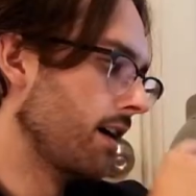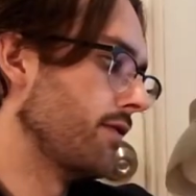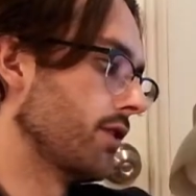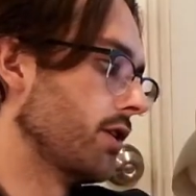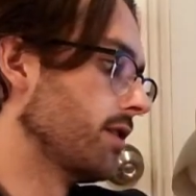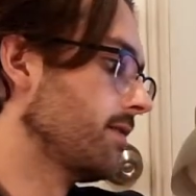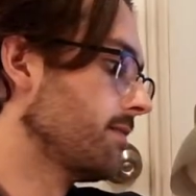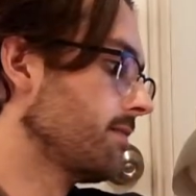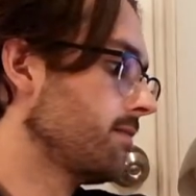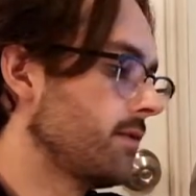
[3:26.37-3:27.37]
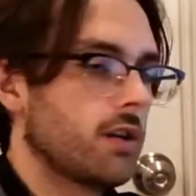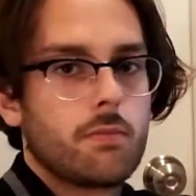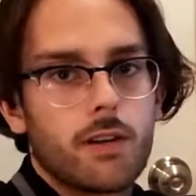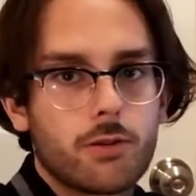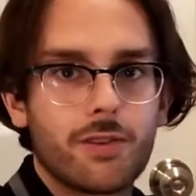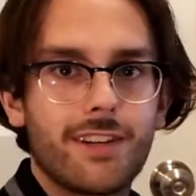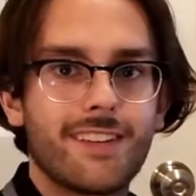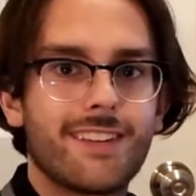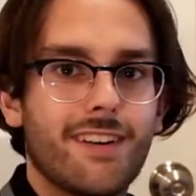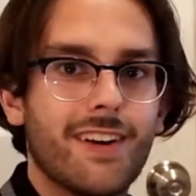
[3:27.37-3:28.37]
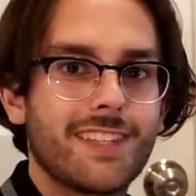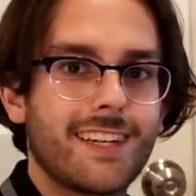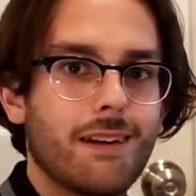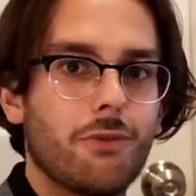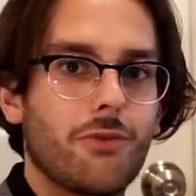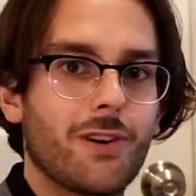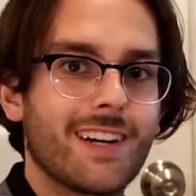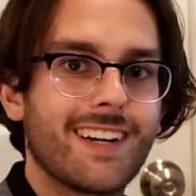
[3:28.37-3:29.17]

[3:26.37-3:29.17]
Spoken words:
figured, you know, might as well get a fancy cable for it.